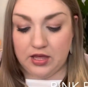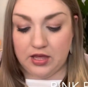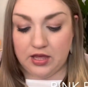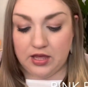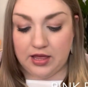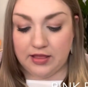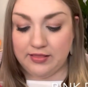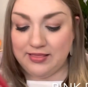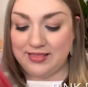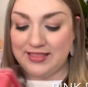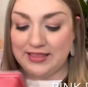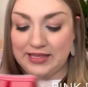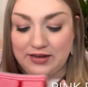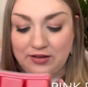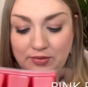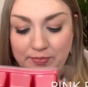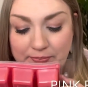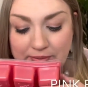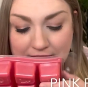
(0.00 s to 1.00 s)
A
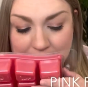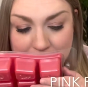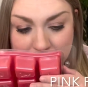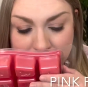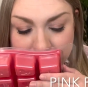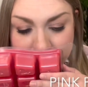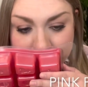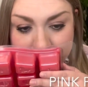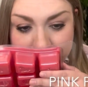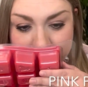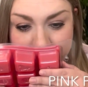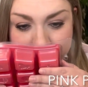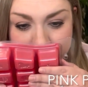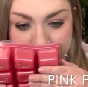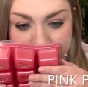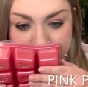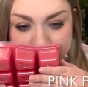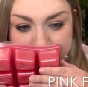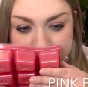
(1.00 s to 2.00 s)
little bit
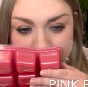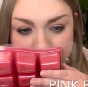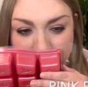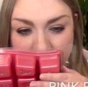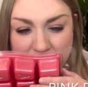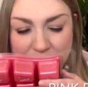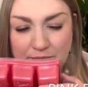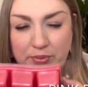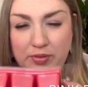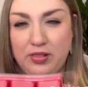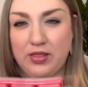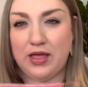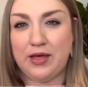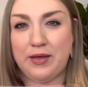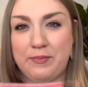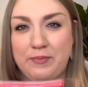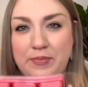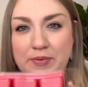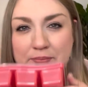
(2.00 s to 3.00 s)
of
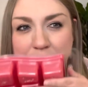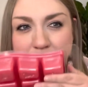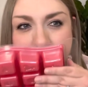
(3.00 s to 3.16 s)
plum.